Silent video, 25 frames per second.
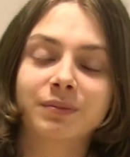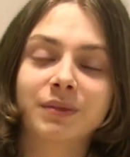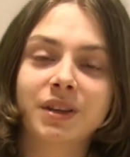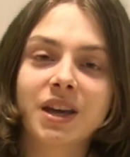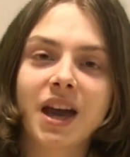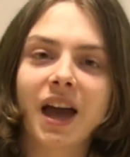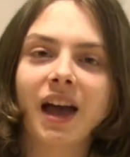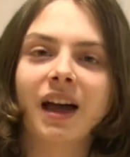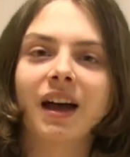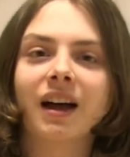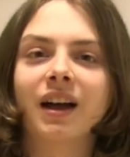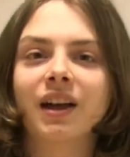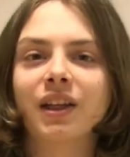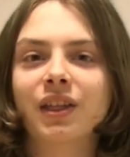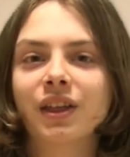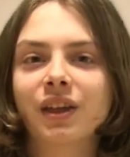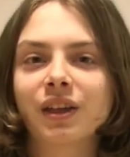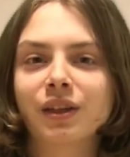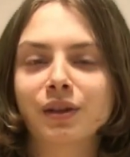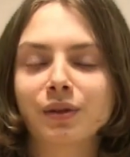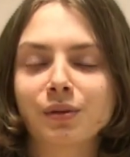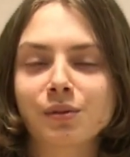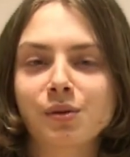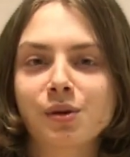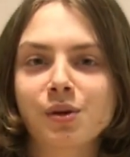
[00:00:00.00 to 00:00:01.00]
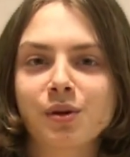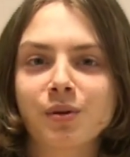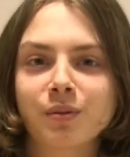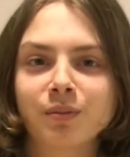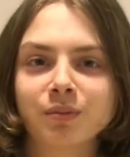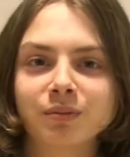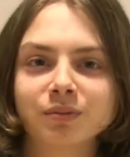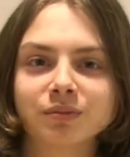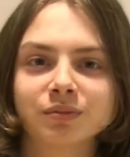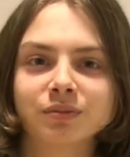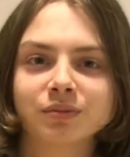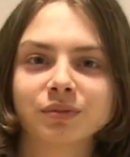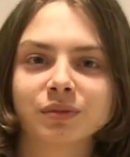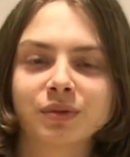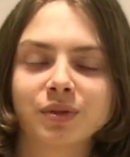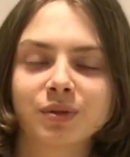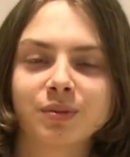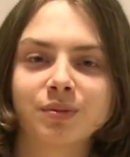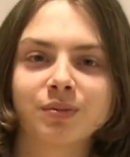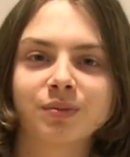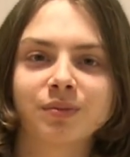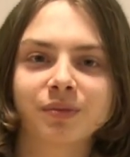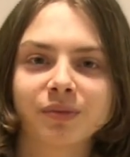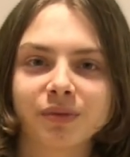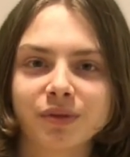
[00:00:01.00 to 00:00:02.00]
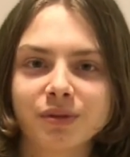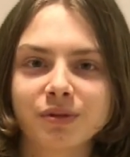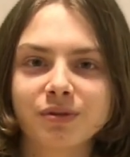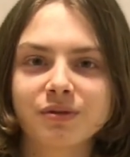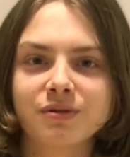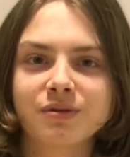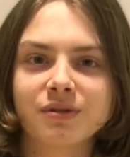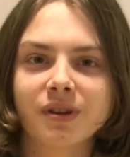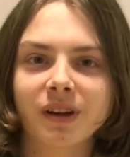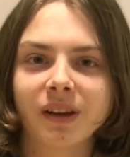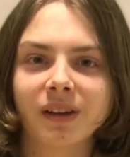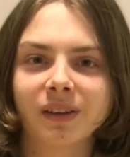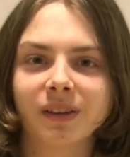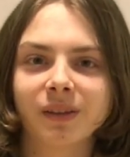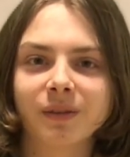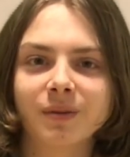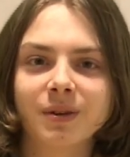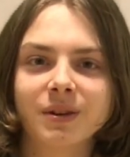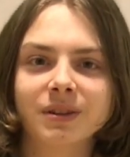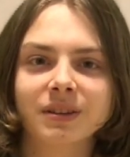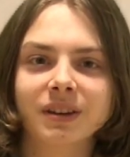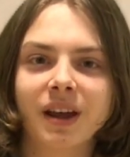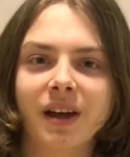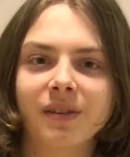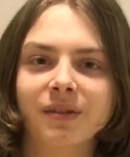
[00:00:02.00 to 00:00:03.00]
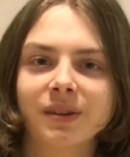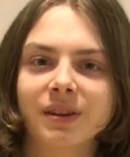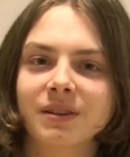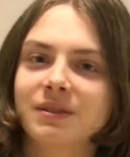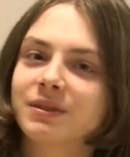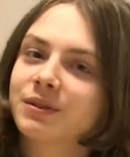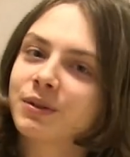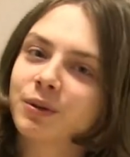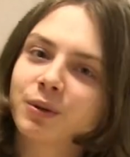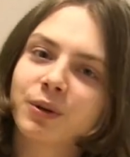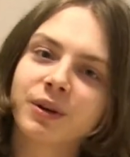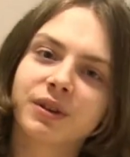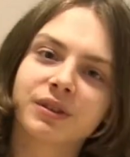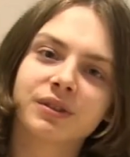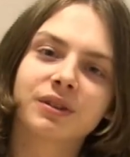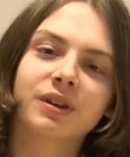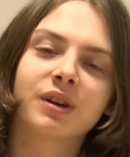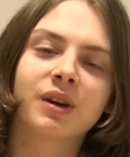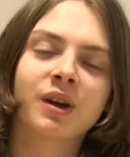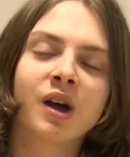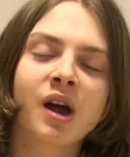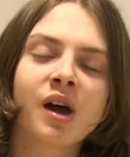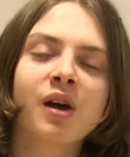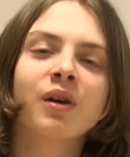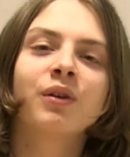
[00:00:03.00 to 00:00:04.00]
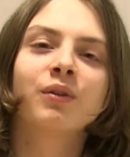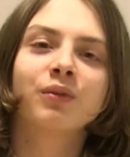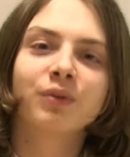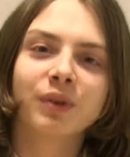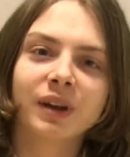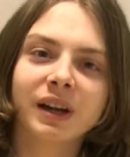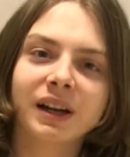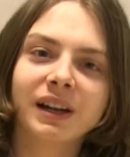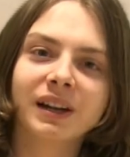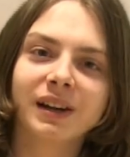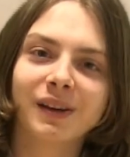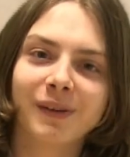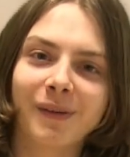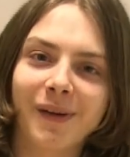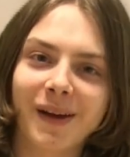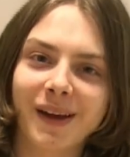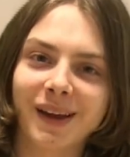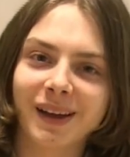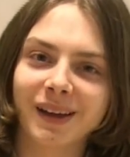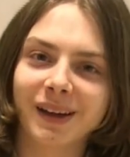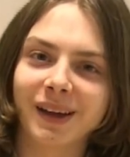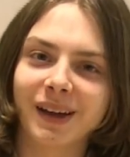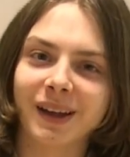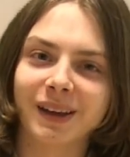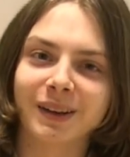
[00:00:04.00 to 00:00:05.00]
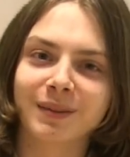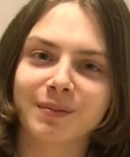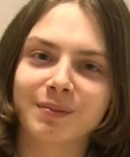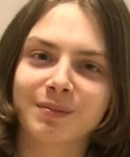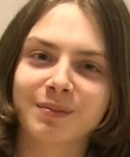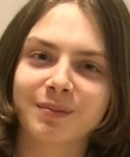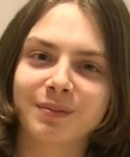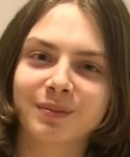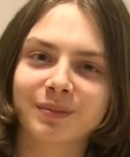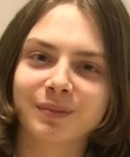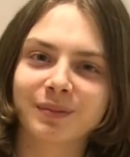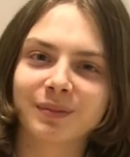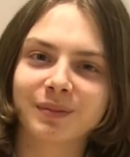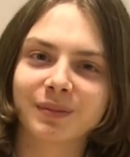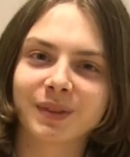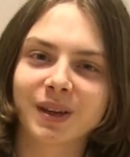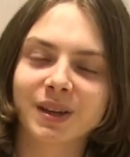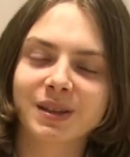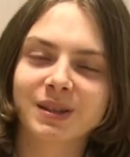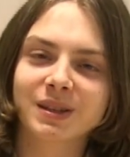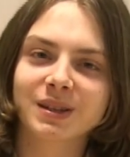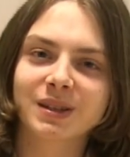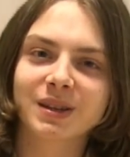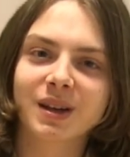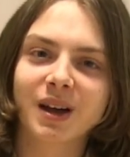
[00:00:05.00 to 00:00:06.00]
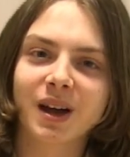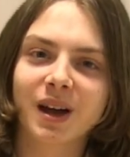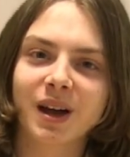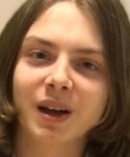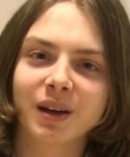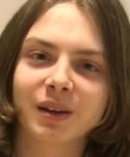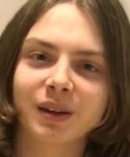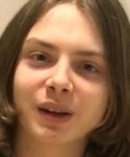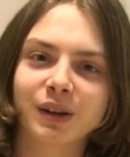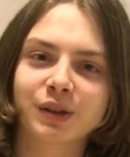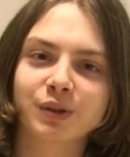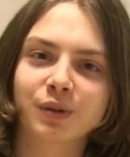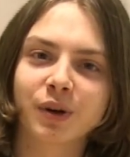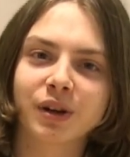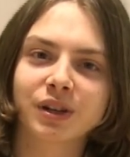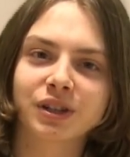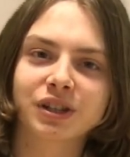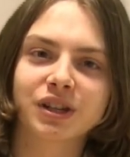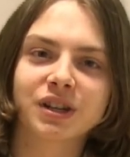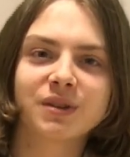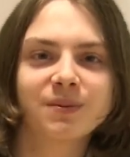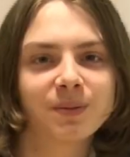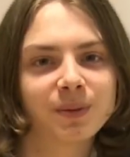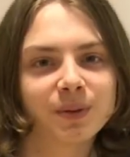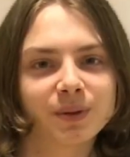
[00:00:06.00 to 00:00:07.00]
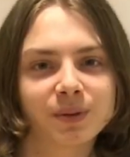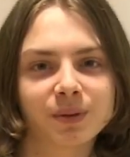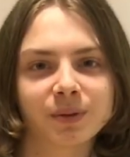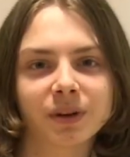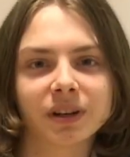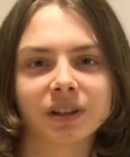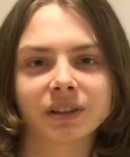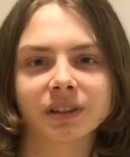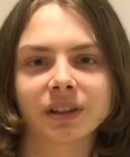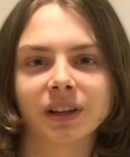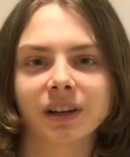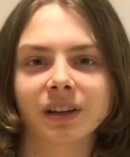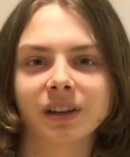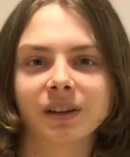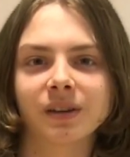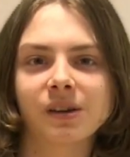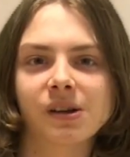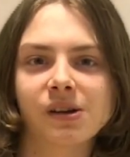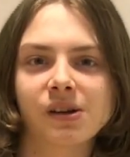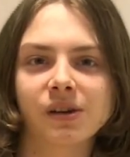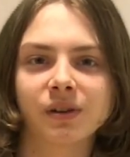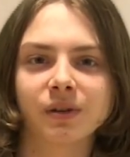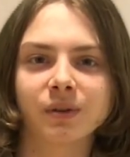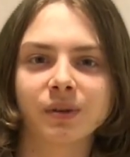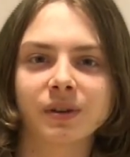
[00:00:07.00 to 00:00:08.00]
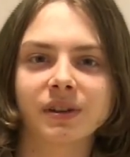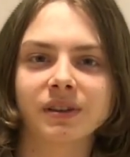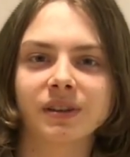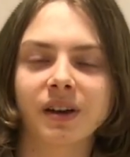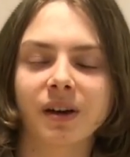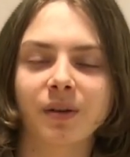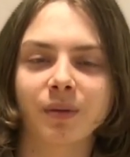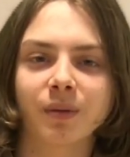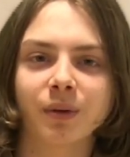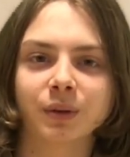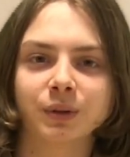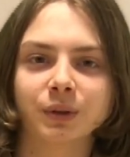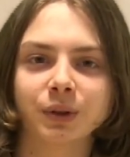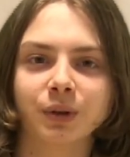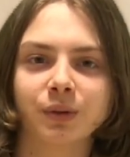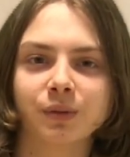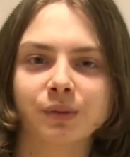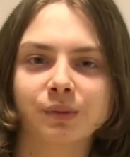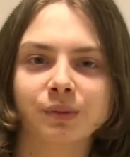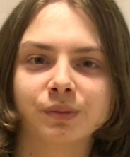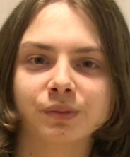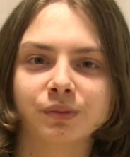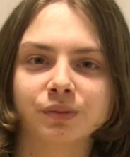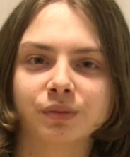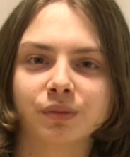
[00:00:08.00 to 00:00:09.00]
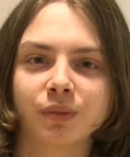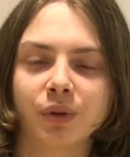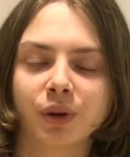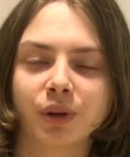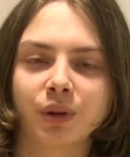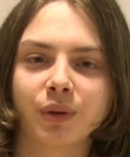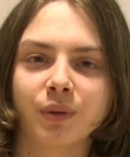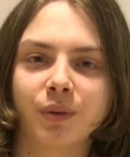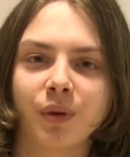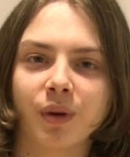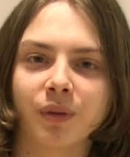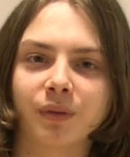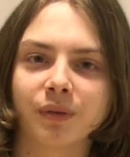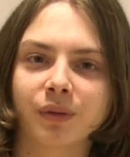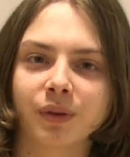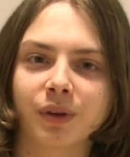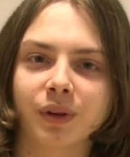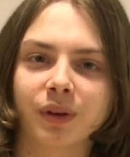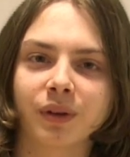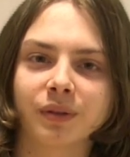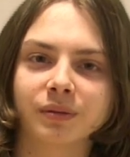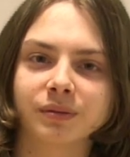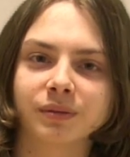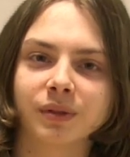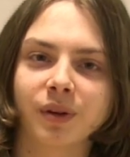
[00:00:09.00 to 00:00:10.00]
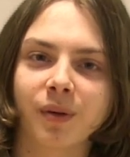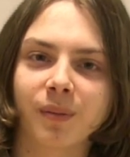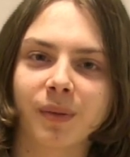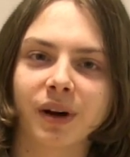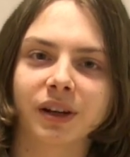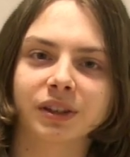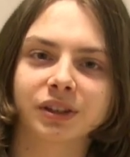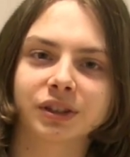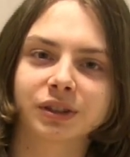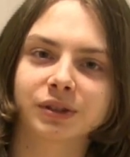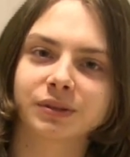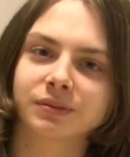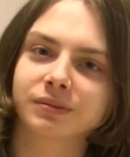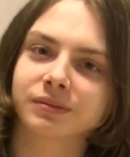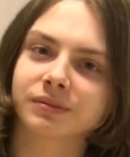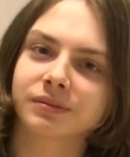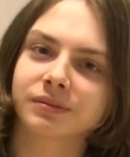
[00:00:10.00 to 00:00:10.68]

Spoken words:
Yeah, I think the food and drink at the West Cafe is always really great, and it's quite cheap as well. Like you can always get what you want for not much.